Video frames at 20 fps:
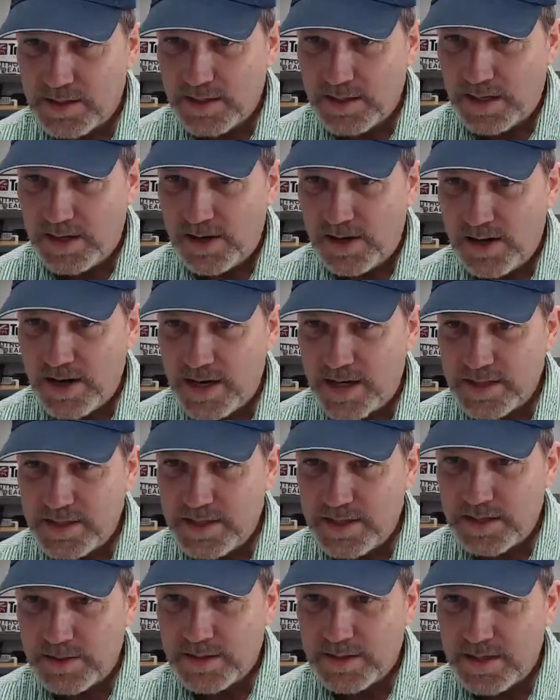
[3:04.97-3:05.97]
All right.
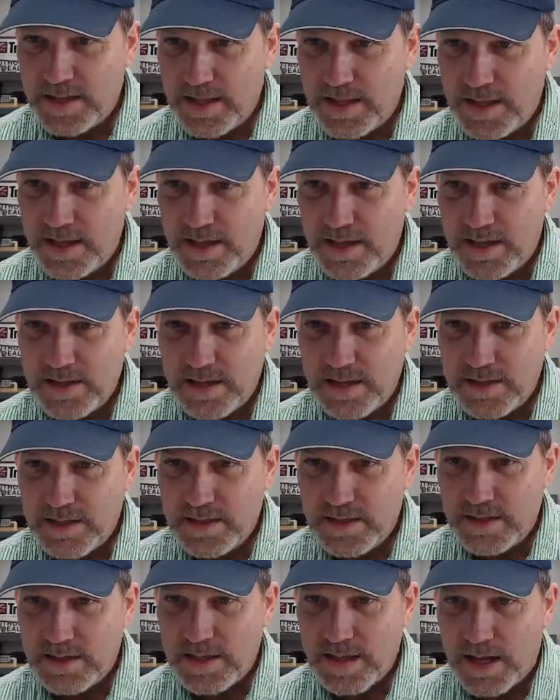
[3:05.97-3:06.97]
Yeah.
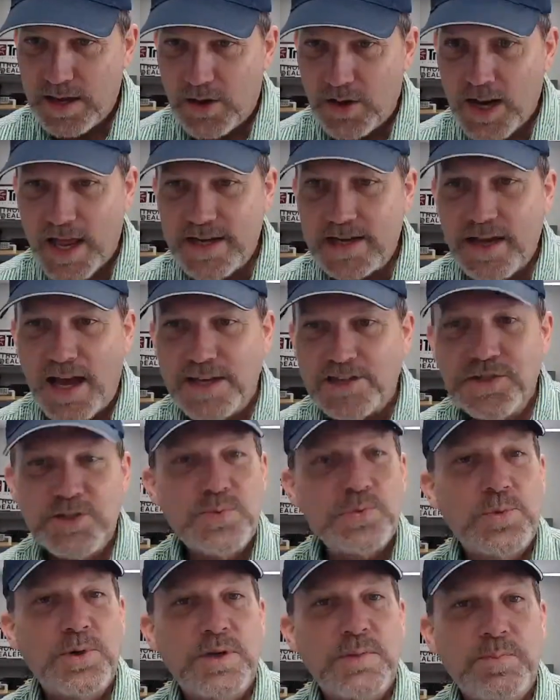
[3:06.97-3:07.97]
Well, I, I just
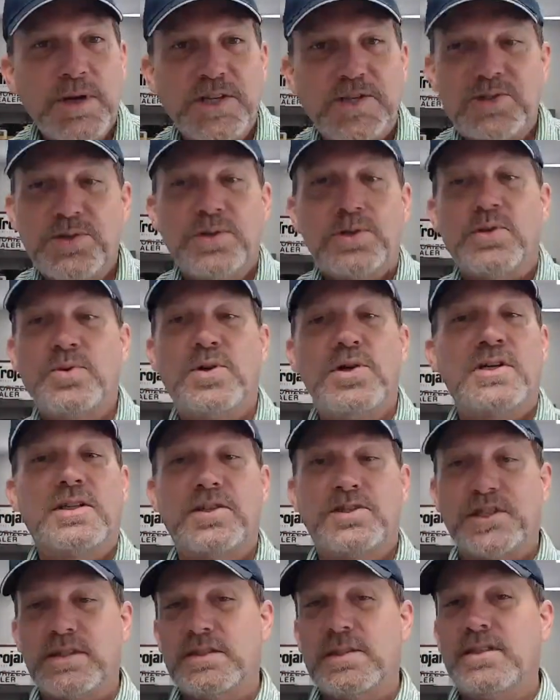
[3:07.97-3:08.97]
wanted to make sure, Quan,
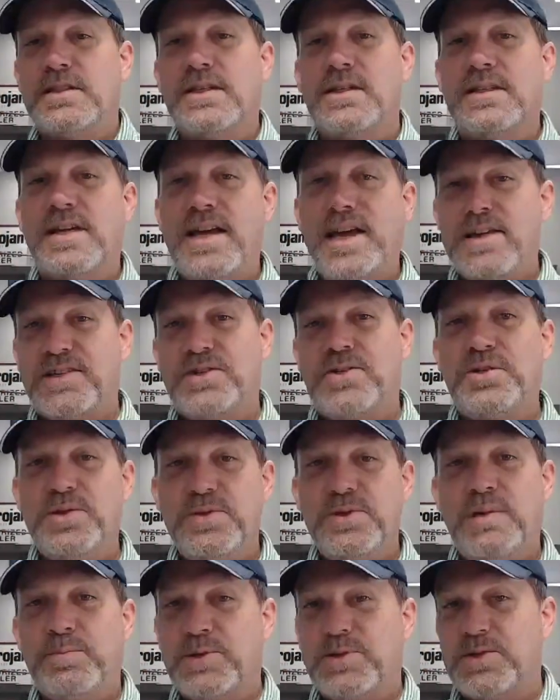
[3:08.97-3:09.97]
because I think the last
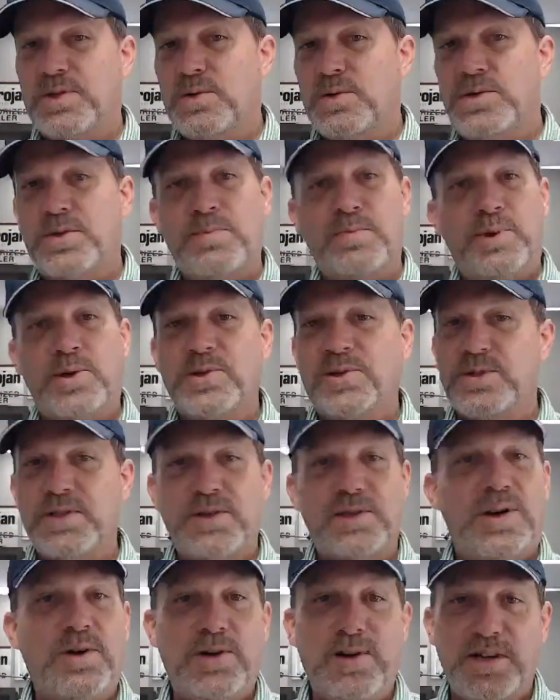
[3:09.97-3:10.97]
two episodes, the person had
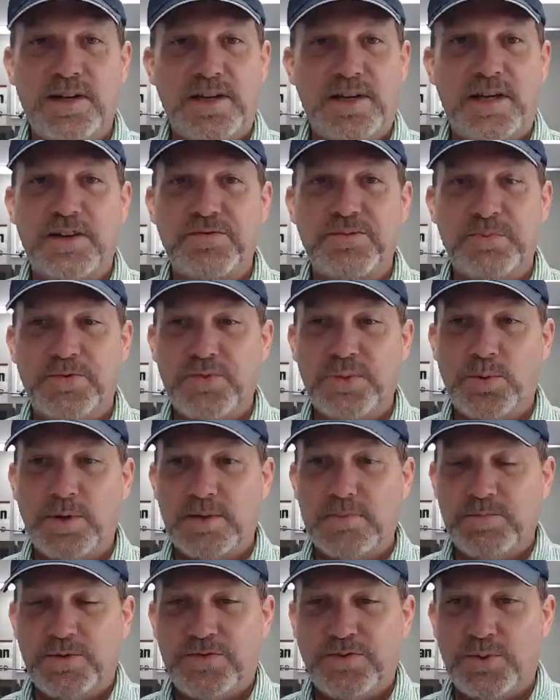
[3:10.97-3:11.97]
already left before uh,
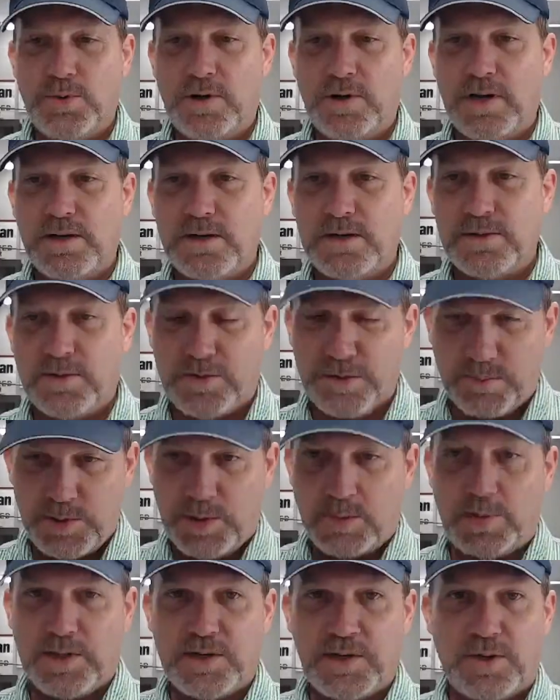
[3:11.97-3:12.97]
before our, uh, or the
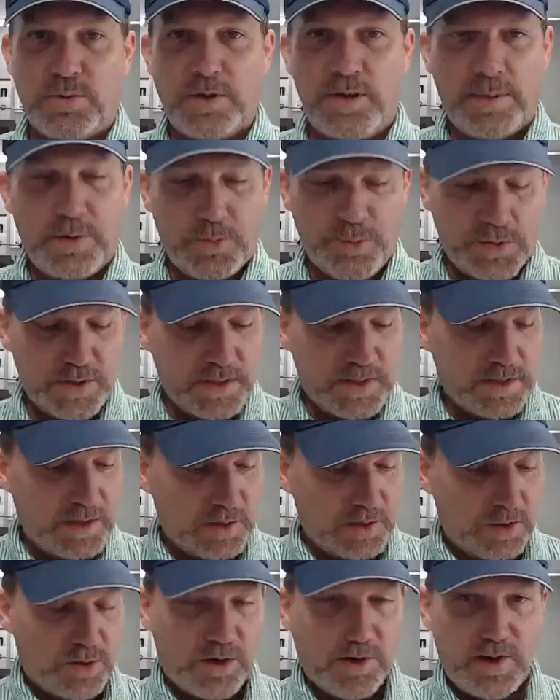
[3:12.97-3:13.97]
people that I mean, we did
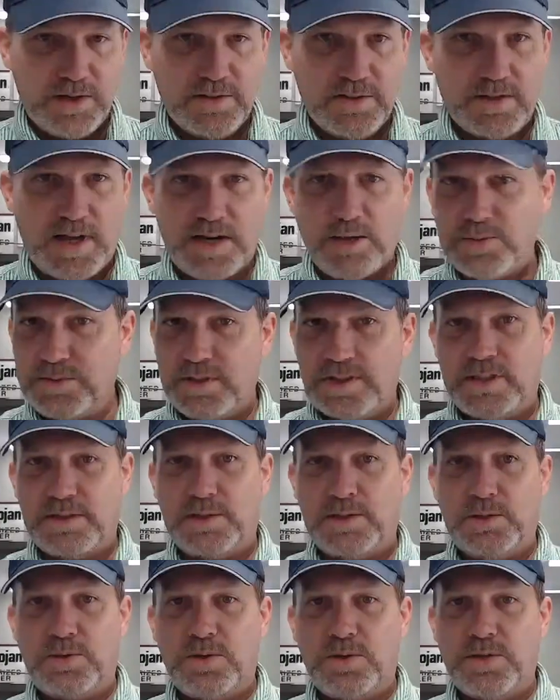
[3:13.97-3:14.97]
Lauren. I don't think
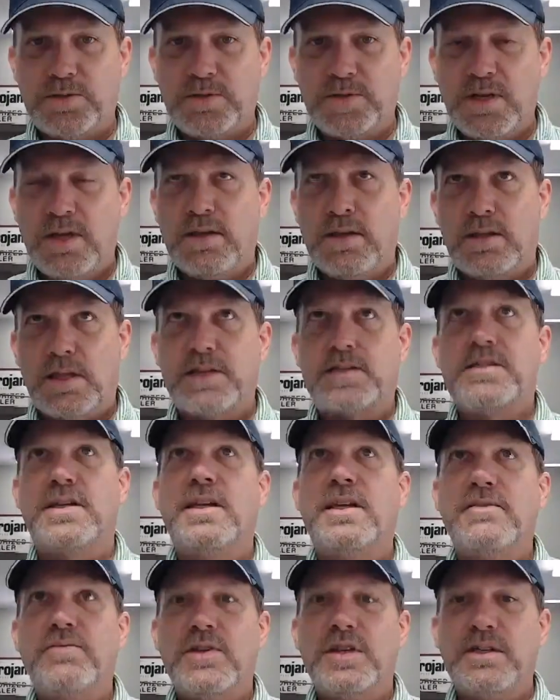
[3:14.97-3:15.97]
Lauren. That's
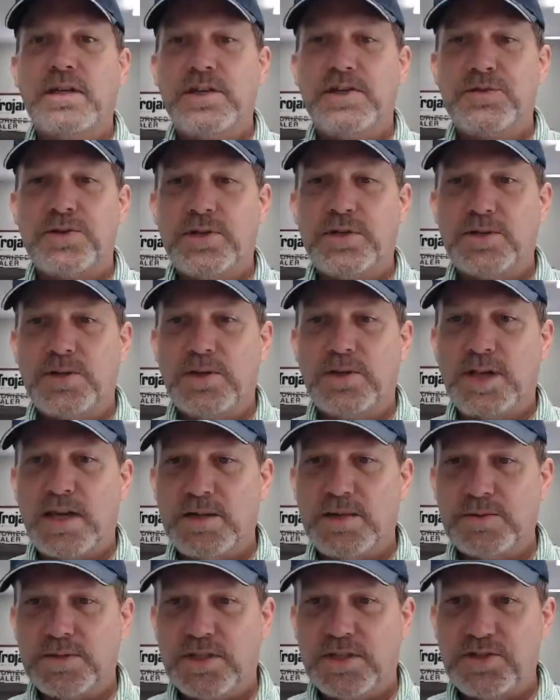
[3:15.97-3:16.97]
Envy Nature Girl. I
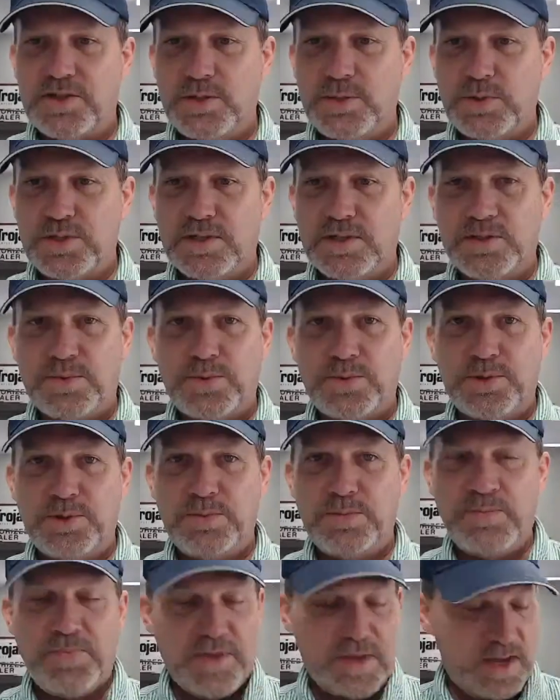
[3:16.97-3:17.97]
don't think she was in the
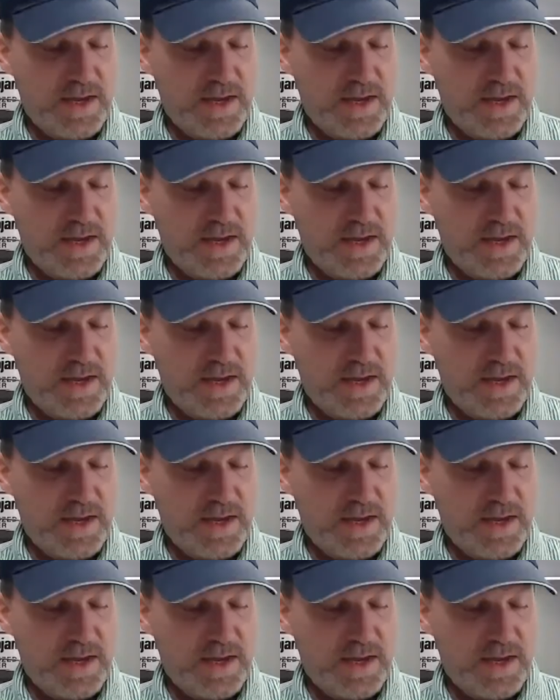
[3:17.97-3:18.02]
room.